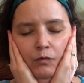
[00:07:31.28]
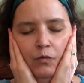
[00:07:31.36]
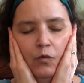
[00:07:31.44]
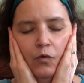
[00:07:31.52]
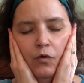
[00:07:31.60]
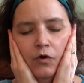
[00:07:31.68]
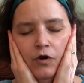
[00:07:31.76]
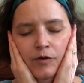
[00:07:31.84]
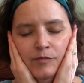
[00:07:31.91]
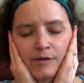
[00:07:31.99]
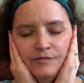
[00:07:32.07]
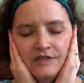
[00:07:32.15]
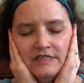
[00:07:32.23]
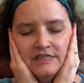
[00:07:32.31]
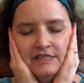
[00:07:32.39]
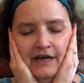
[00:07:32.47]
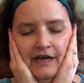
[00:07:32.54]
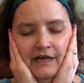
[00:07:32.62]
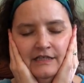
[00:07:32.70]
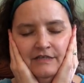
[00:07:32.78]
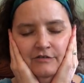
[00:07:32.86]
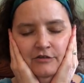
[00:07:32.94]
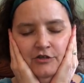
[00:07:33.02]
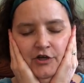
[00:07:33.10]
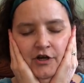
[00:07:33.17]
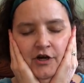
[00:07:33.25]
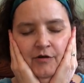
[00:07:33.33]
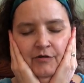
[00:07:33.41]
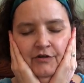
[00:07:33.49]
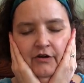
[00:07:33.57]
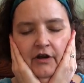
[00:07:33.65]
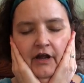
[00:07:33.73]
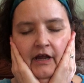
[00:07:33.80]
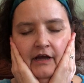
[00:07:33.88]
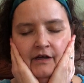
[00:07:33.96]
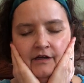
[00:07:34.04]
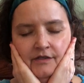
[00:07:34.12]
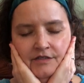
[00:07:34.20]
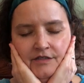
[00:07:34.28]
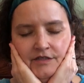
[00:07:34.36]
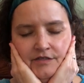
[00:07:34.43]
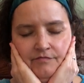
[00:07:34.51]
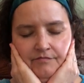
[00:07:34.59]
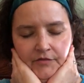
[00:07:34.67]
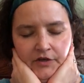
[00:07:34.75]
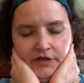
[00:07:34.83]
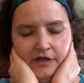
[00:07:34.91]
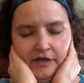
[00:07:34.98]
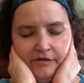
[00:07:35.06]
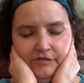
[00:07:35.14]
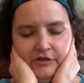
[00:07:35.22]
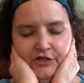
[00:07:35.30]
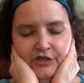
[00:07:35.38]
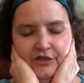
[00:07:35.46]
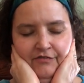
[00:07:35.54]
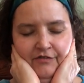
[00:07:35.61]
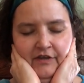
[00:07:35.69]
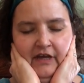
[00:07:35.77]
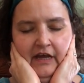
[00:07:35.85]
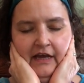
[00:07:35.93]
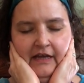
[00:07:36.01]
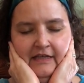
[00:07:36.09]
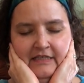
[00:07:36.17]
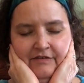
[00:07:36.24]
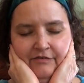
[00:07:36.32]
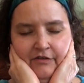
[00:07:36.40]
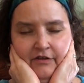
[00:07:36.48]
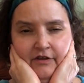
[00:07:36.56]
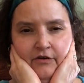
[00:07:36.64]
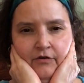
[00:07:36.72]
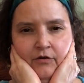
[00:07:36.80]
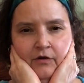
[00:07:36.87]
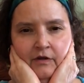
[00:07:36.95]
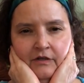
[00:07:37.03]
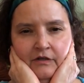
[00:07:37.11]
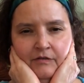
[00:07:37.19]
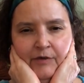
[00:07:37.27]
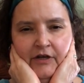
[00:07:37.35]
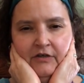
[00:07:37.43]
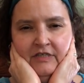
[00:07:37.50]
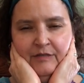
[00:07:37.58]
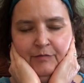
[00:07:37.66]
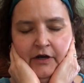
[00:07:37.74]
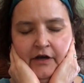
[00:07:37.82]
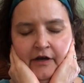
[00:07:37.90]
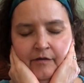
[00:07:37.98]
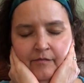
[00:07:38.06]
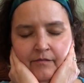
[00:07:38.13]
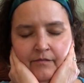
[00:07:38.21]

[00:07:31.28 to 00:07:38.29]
Warm up the sides of your jaw with your hands. You can even shift the hands if you think, oh, a little better spot.